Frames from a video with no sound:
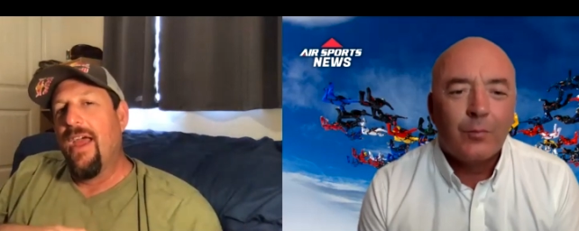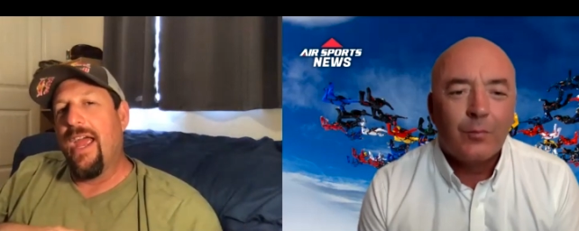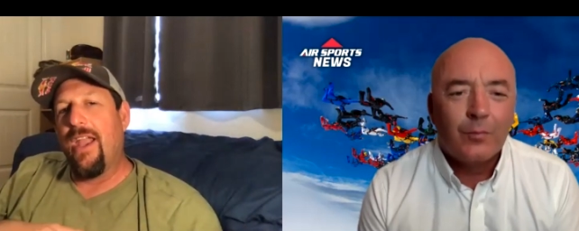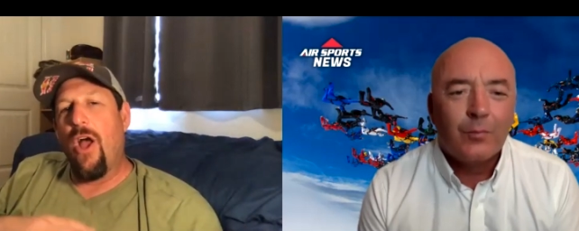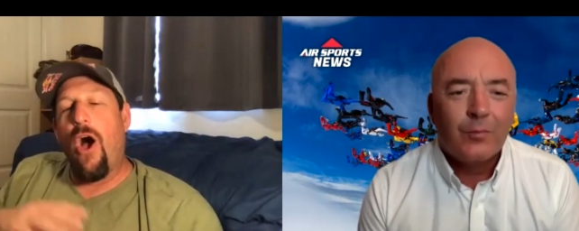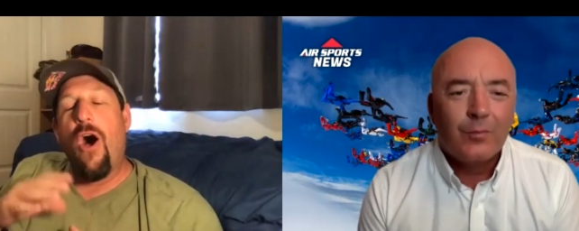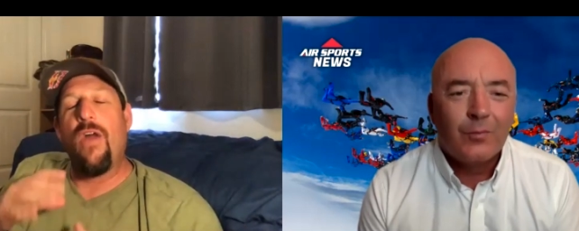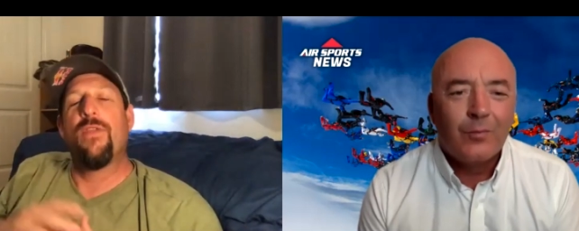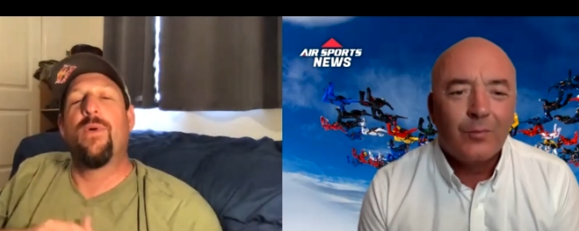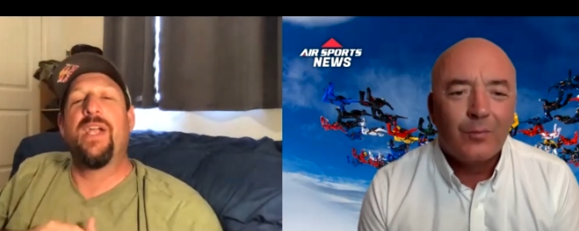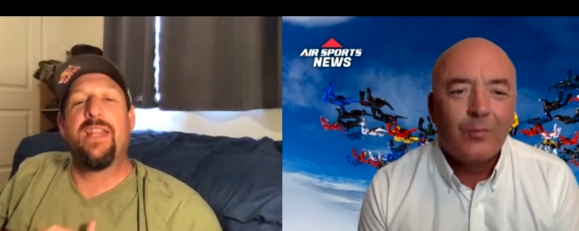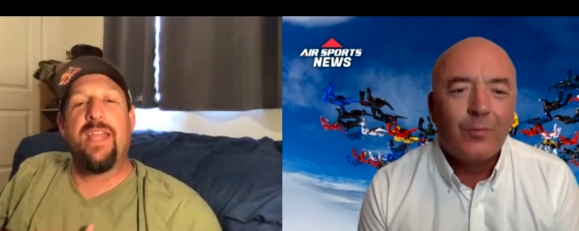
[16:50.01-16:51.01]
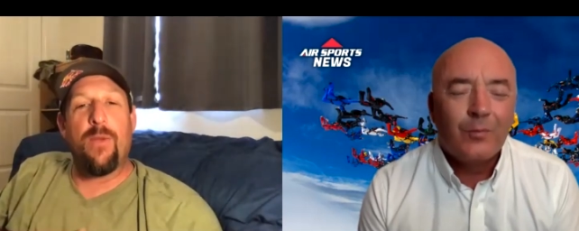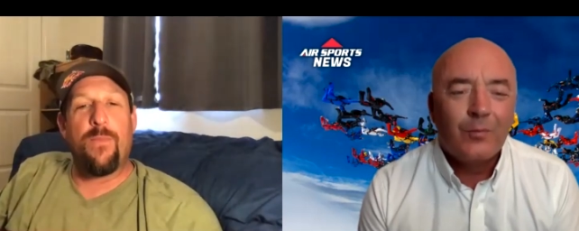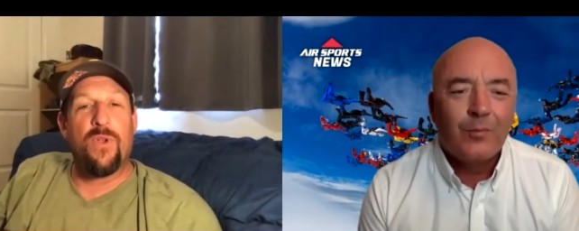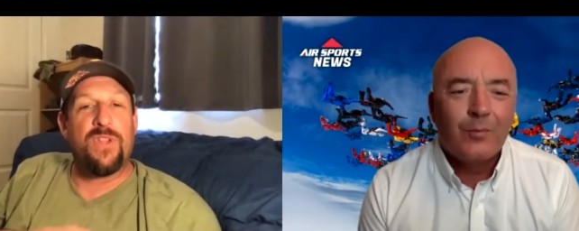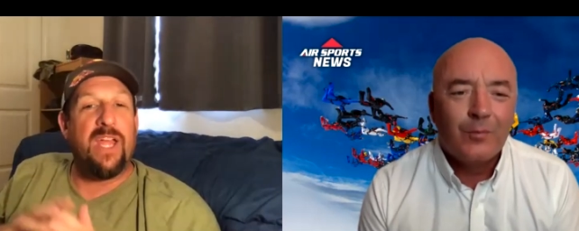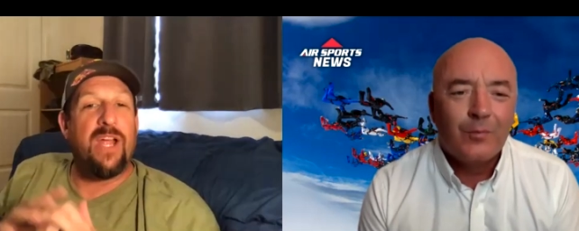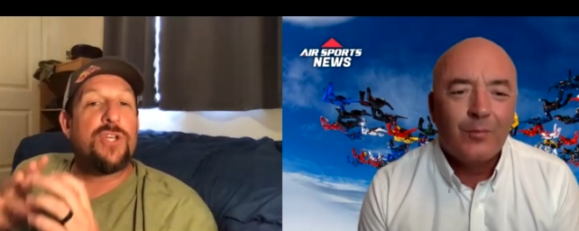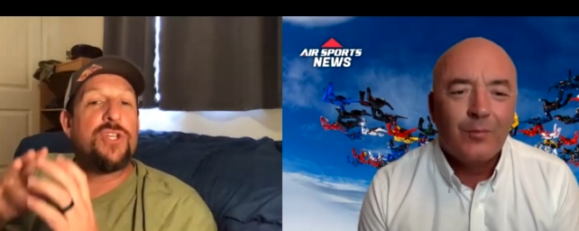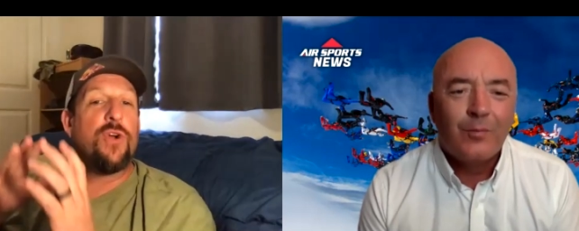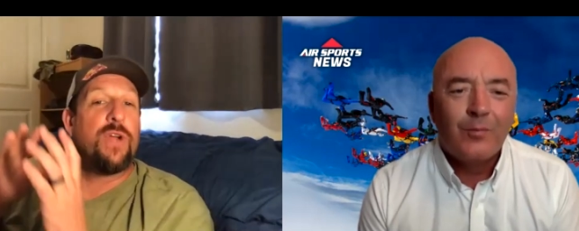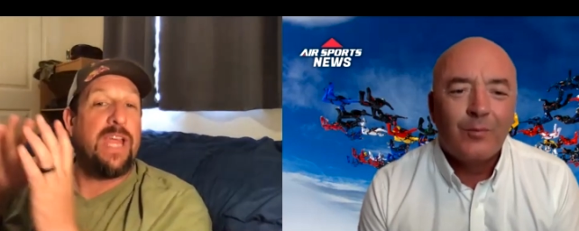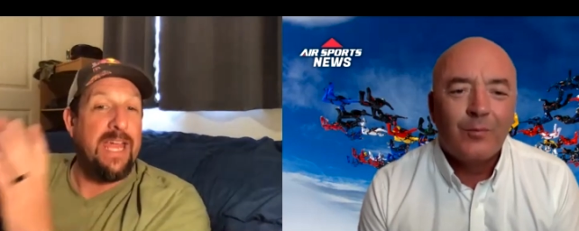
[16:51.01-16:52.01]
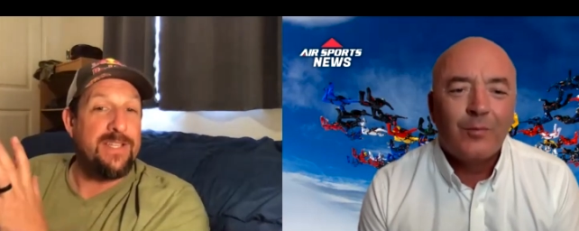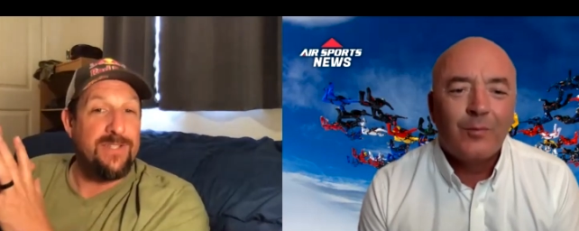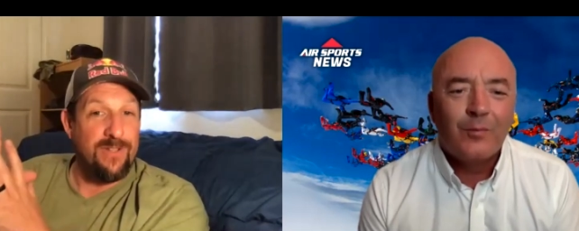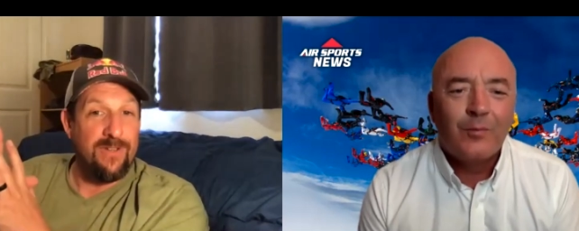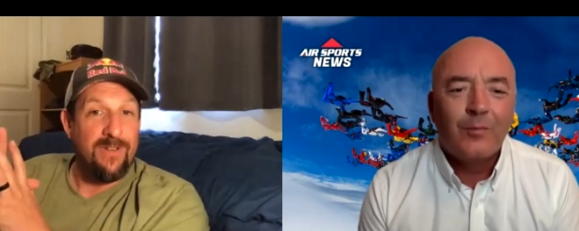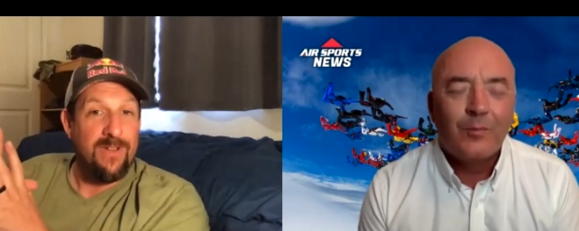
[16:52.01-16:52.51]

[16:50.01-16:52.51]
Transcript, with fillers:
Speaker 1: And on the way to the airport, the air show canceled.